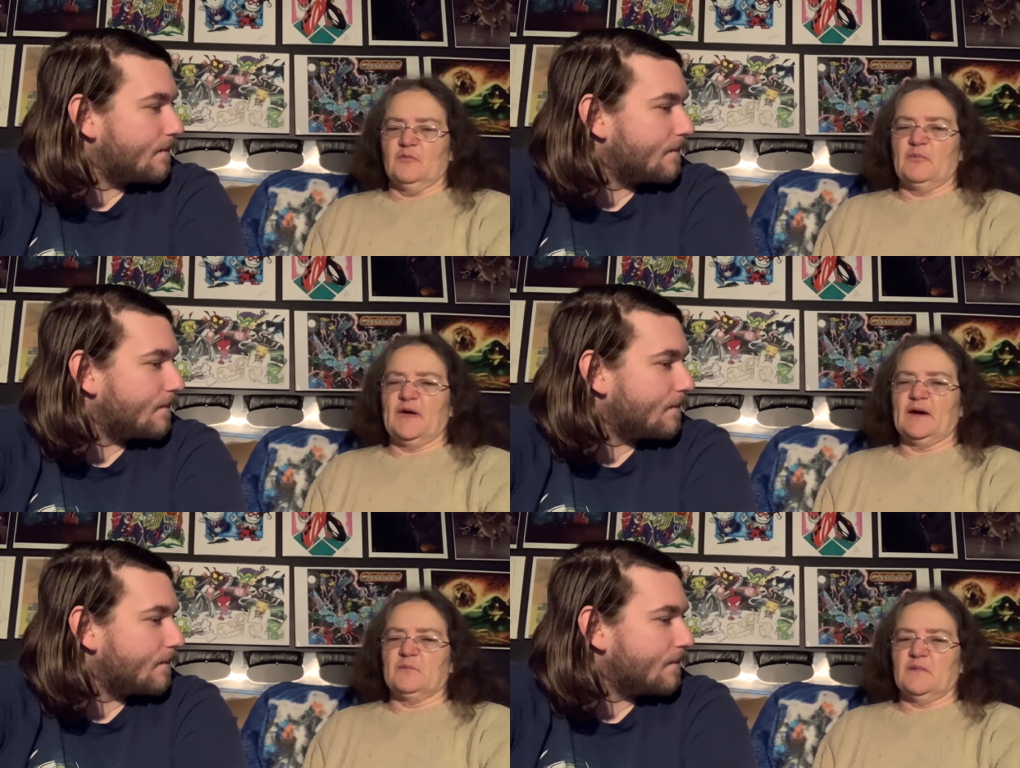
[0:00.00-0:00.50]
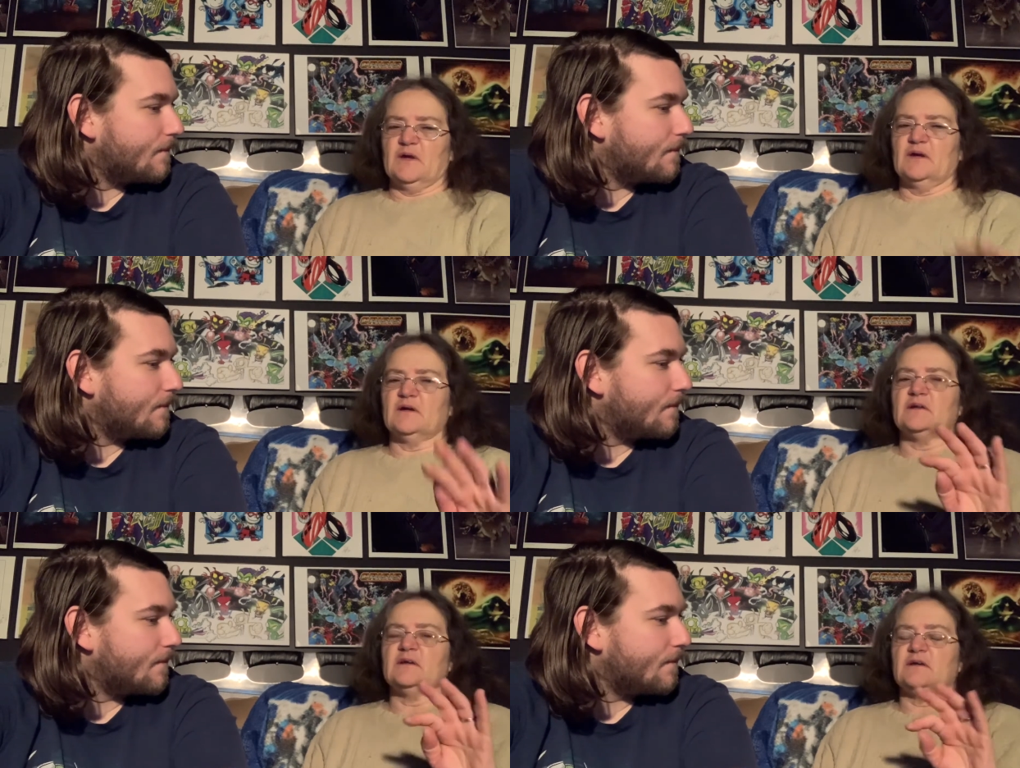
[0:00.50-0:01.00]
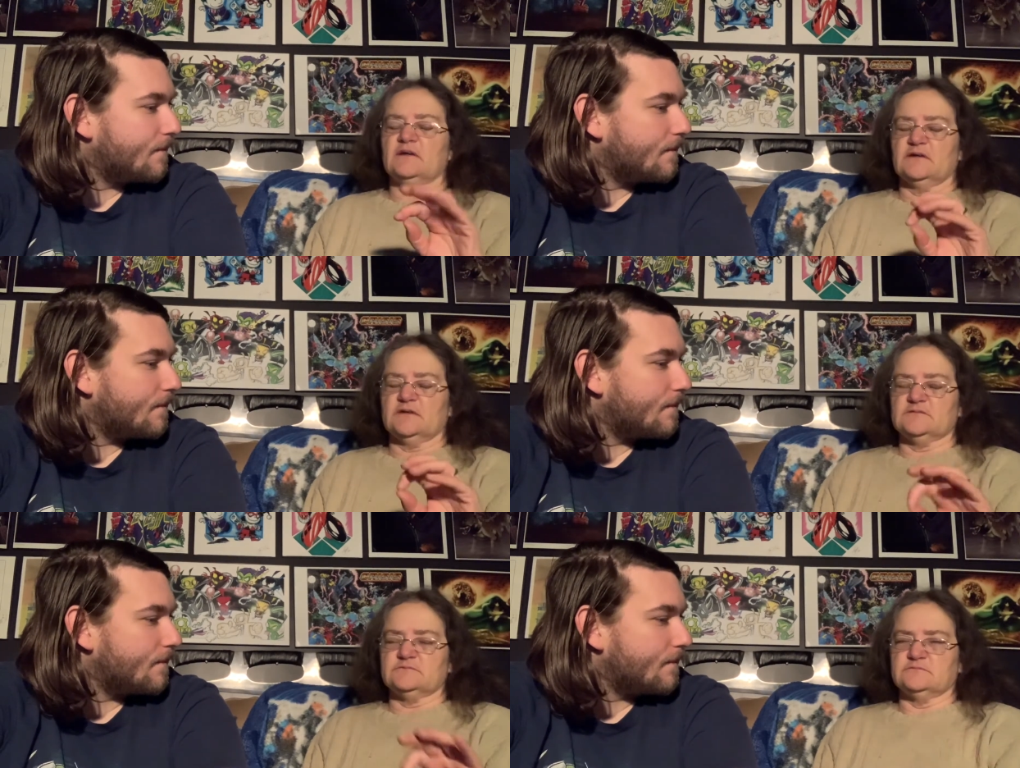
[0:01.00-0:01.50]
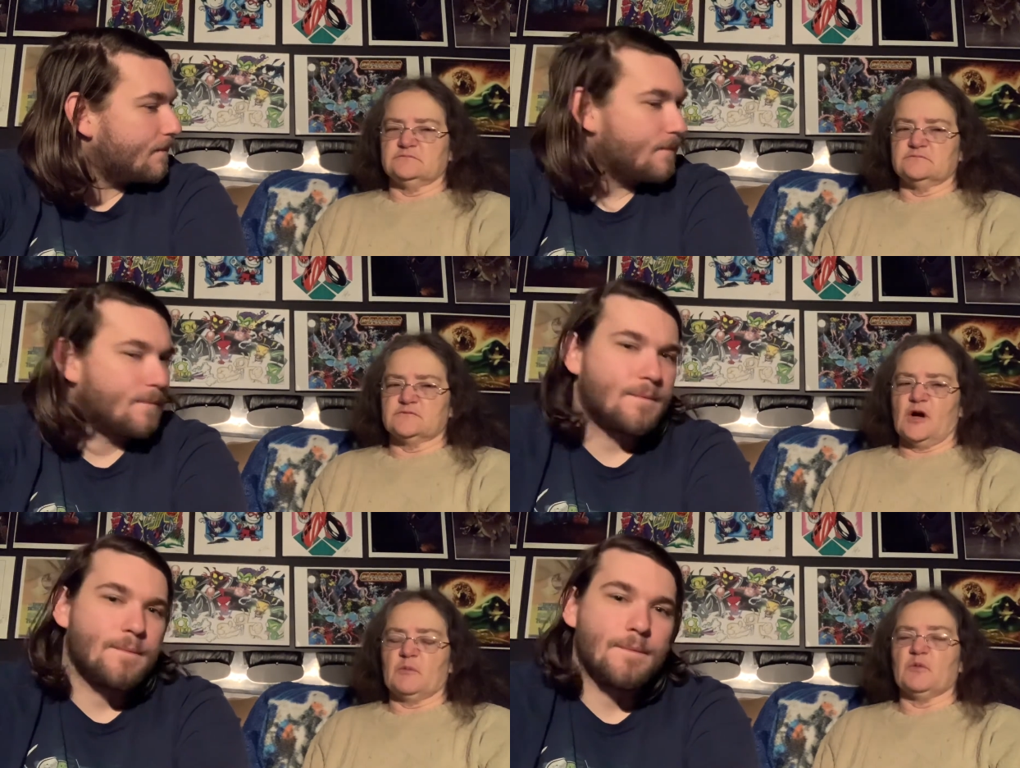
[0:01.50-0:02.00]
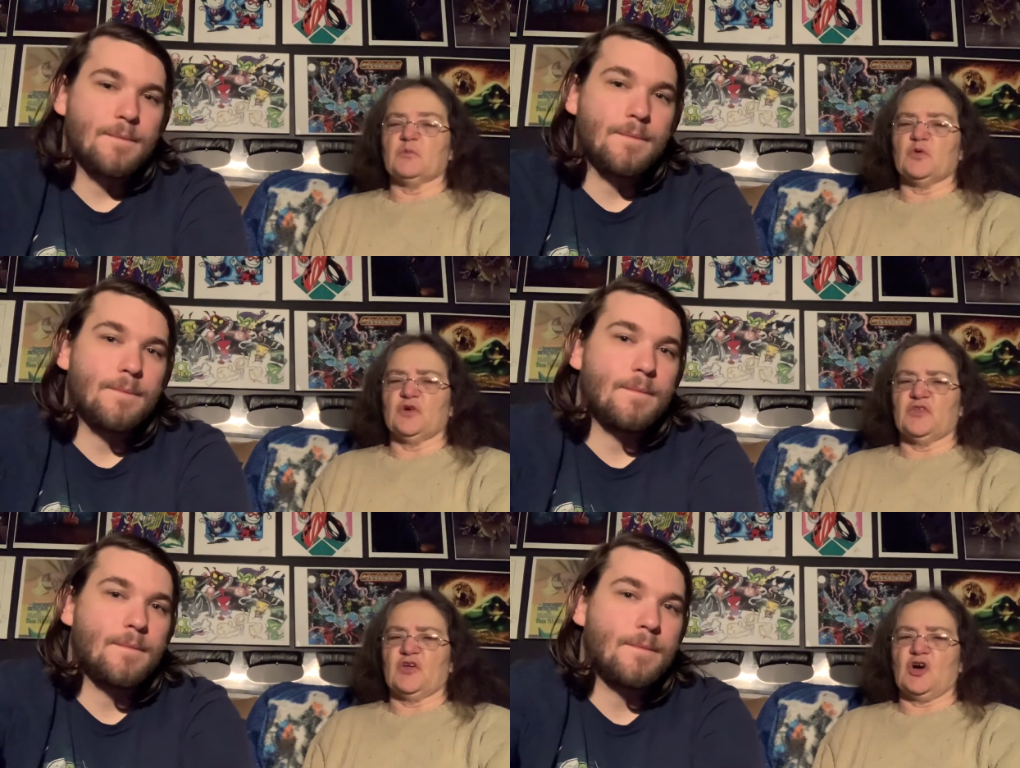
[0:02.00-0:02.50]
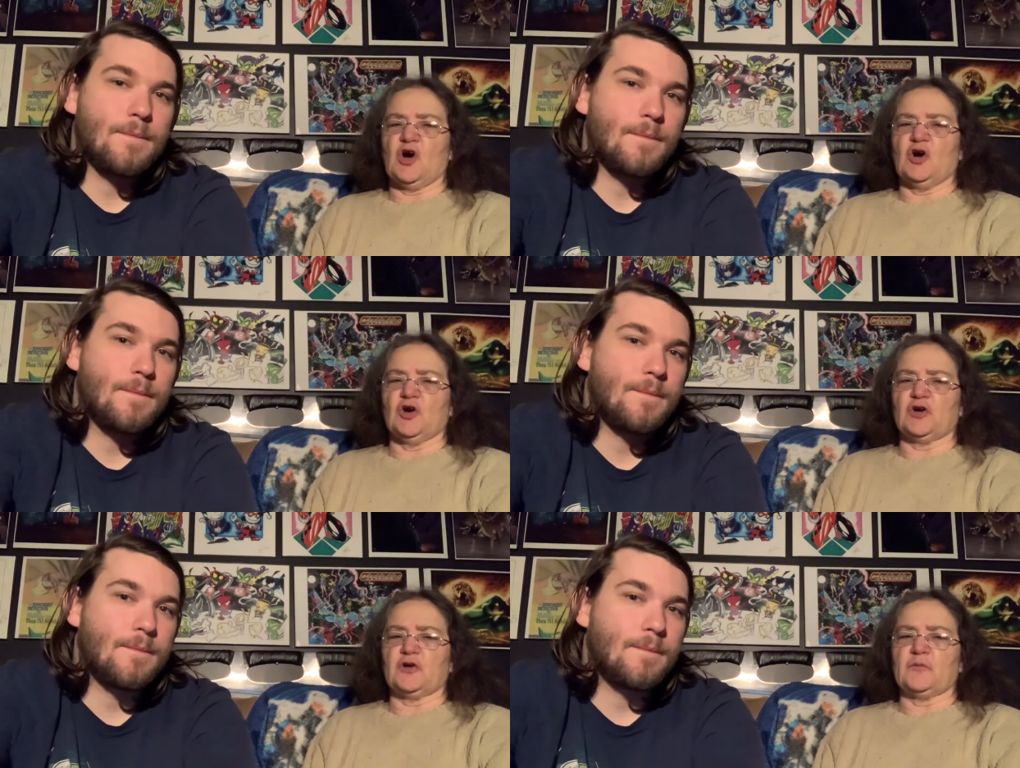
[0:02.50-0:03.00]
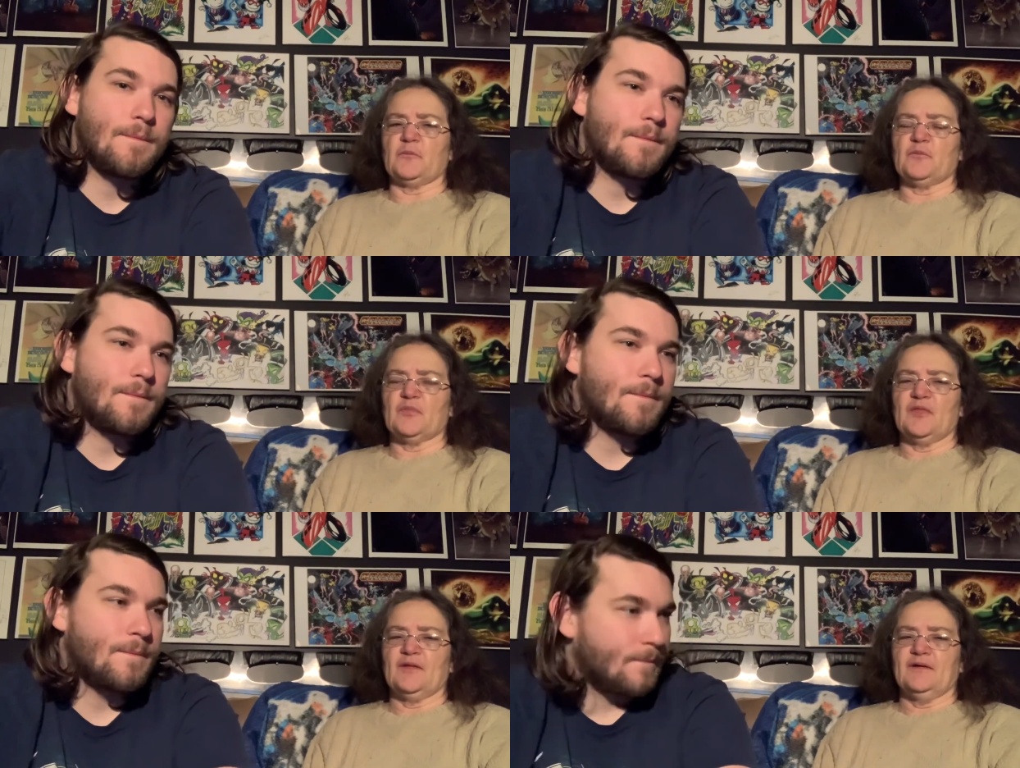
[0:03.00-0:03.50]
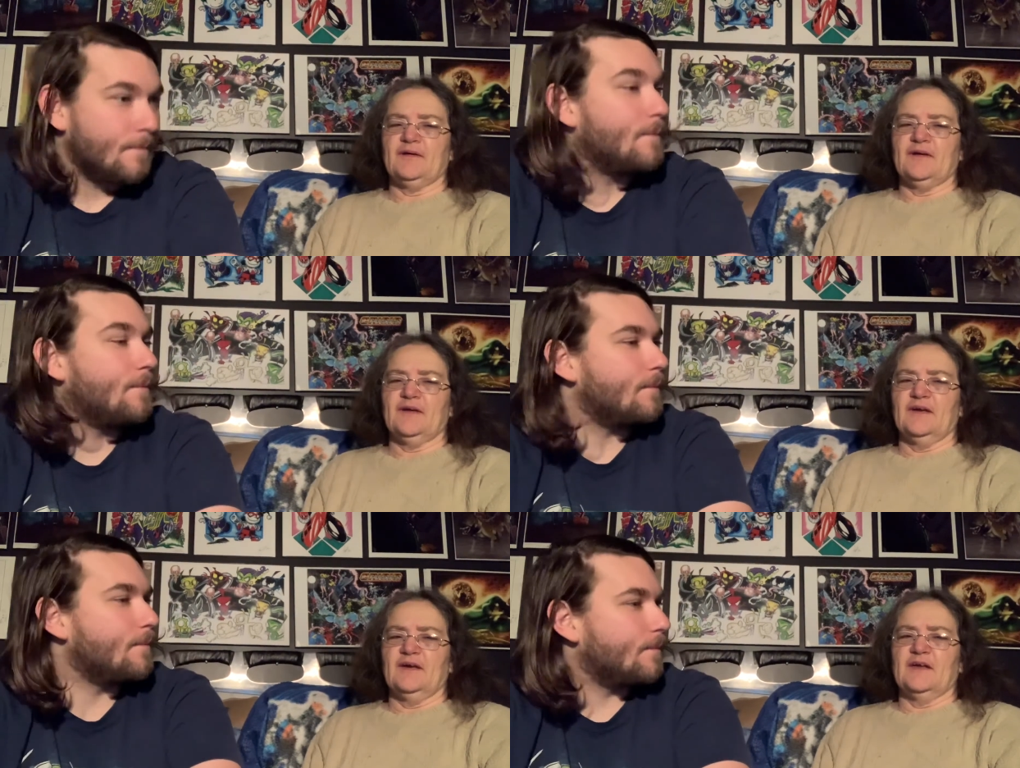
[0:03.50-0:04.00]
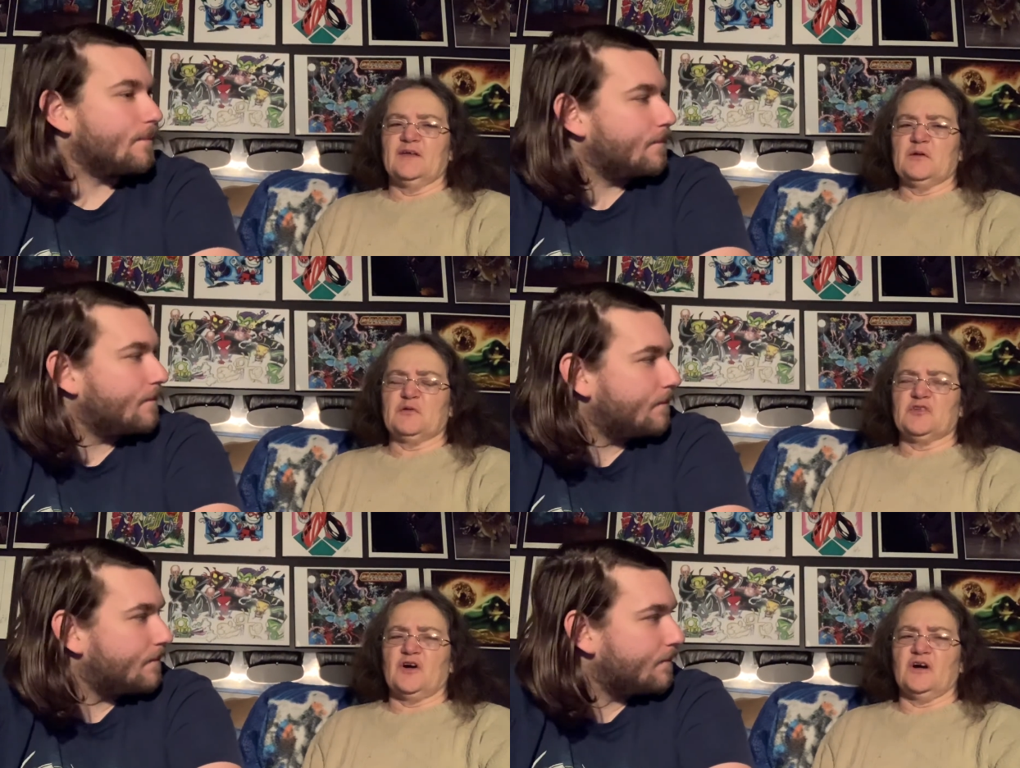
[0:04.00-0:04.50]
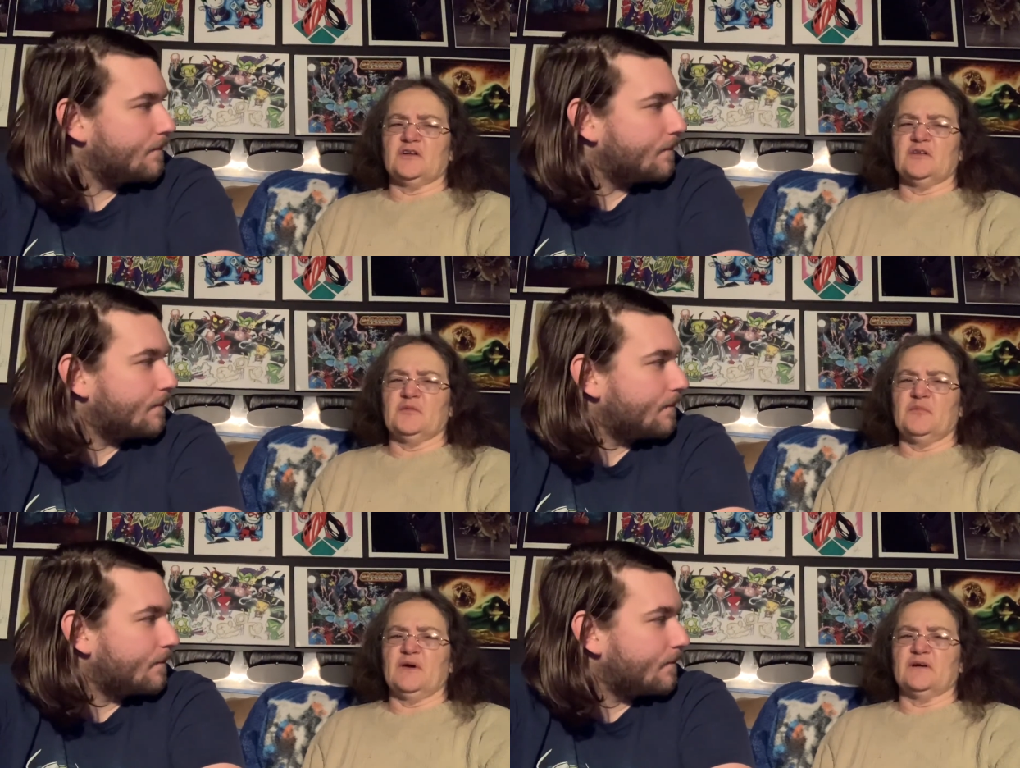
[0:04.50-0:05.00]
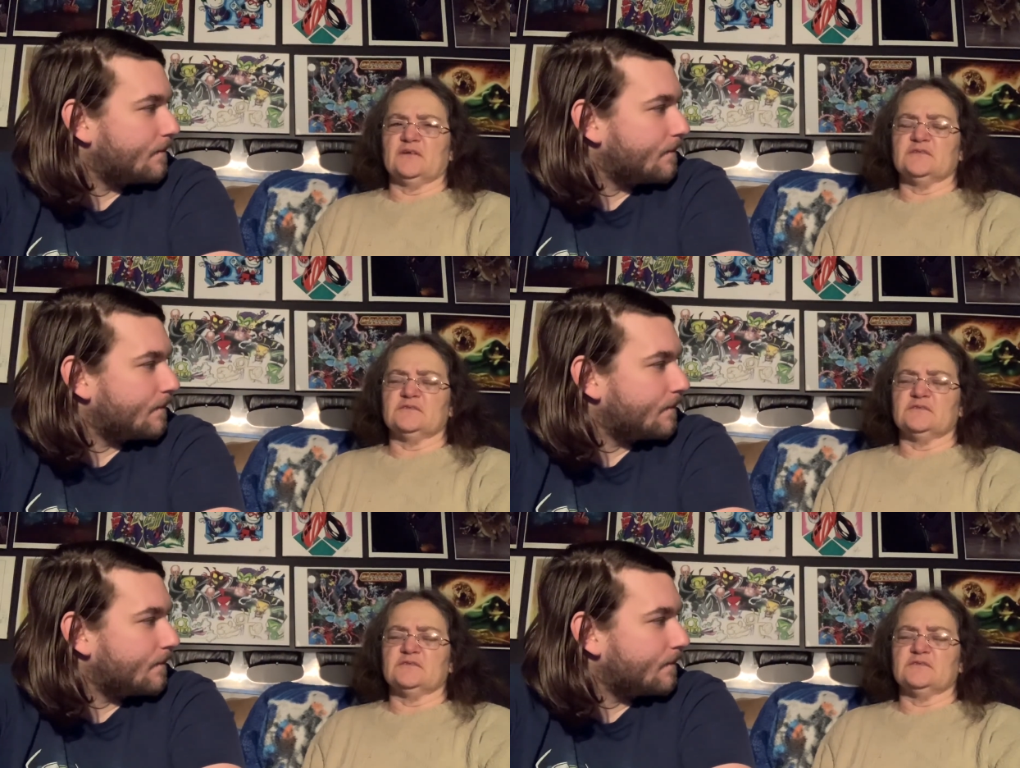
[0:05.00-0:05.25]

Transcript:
Speaker 1: Batman and Robin were in the car, mm-hmm. and they were talking about